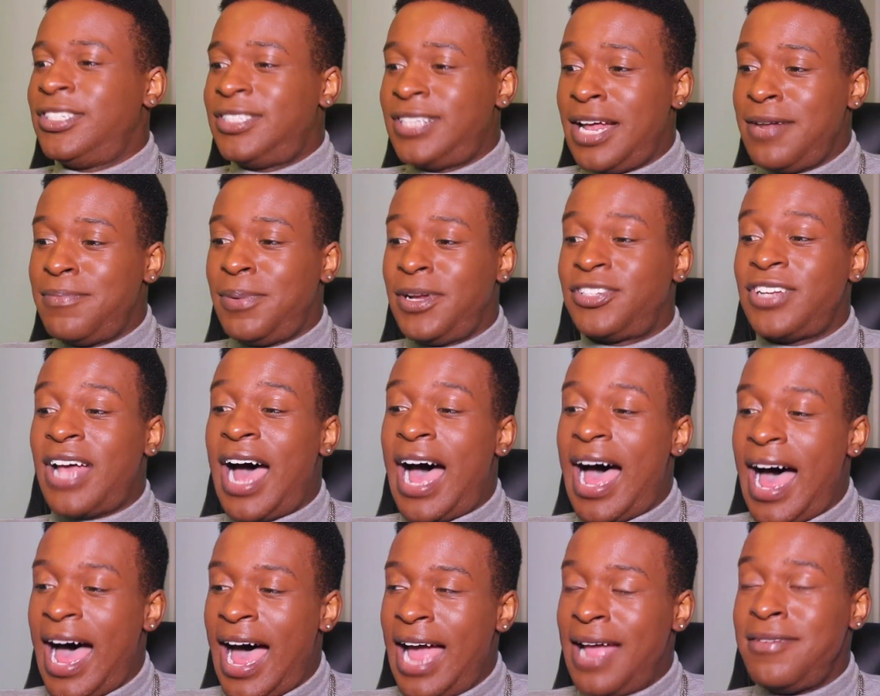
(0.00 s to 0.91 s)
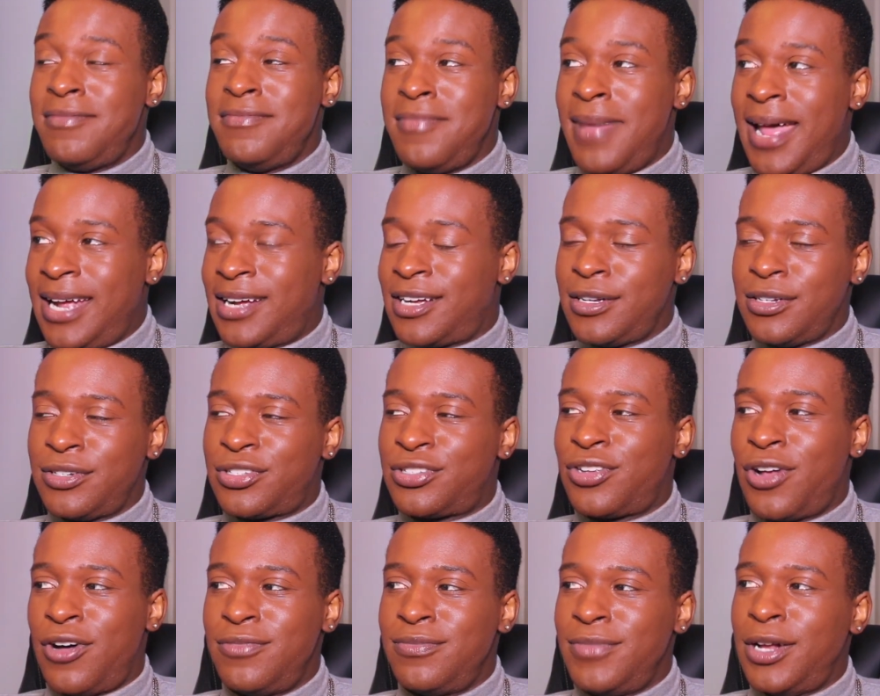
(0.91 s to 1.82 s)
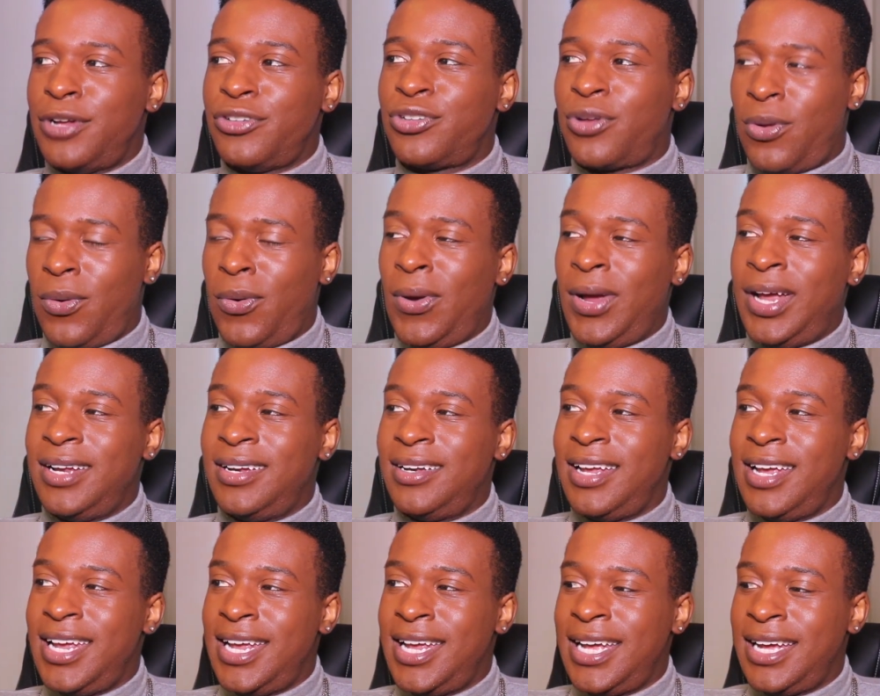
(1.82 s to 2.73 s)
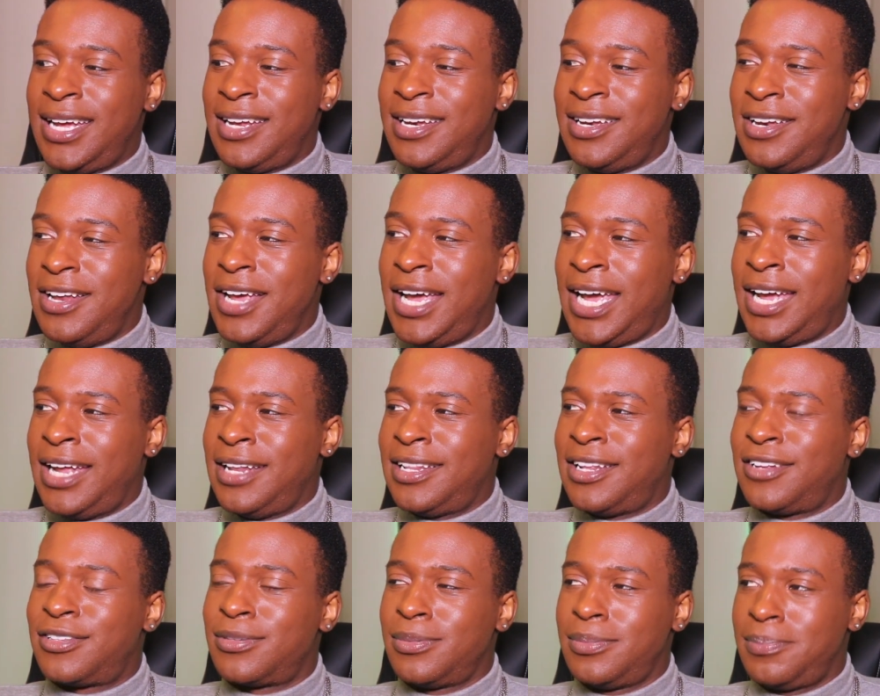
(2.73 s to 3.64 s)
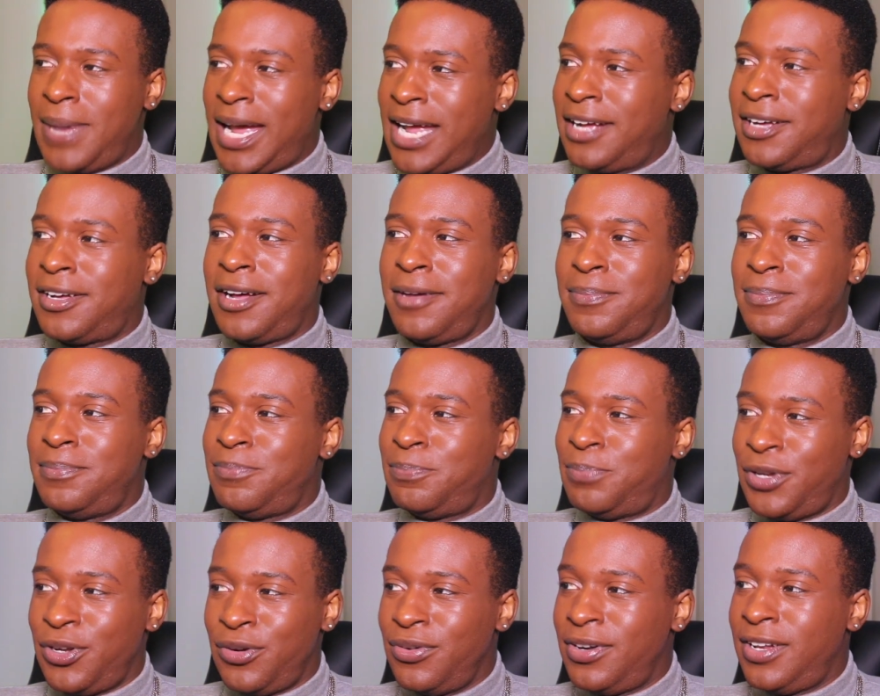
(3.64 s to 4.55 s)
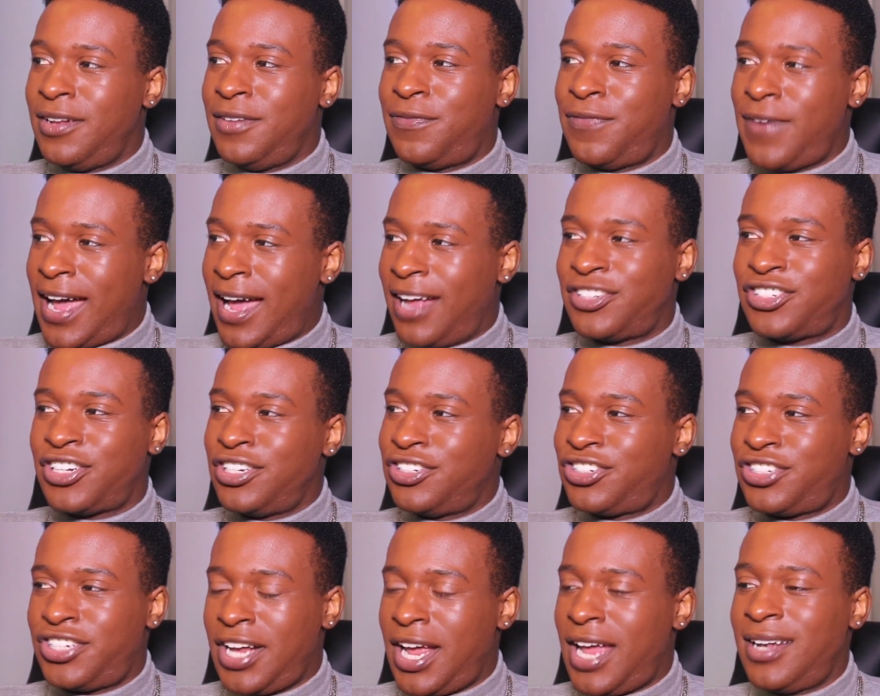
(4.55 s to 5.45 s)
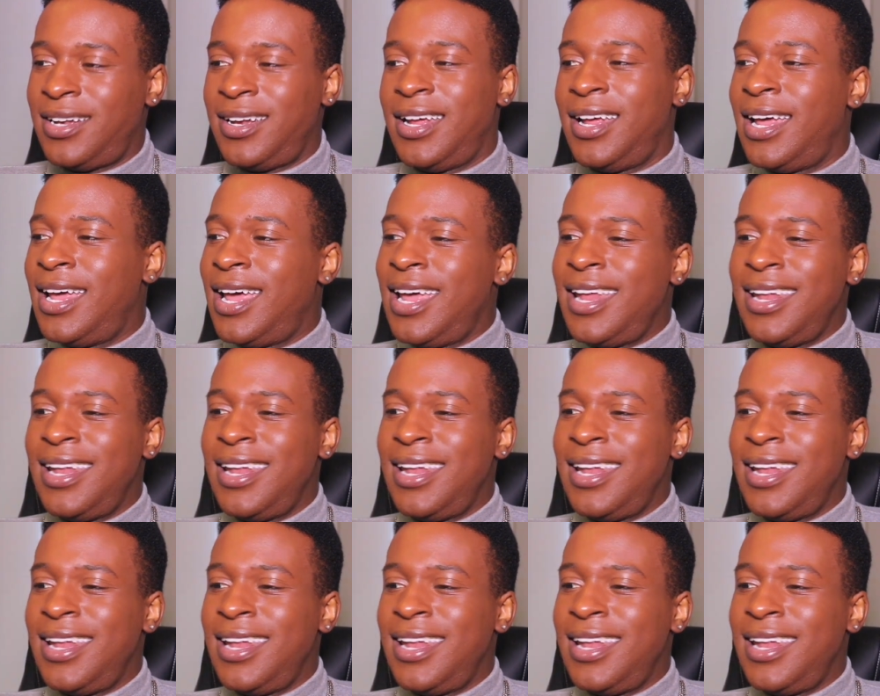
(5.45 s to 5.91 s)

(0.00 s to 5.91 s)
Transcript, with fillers: said, bitch, I'm making so much coin in in this makeup, beauty, fashion shit.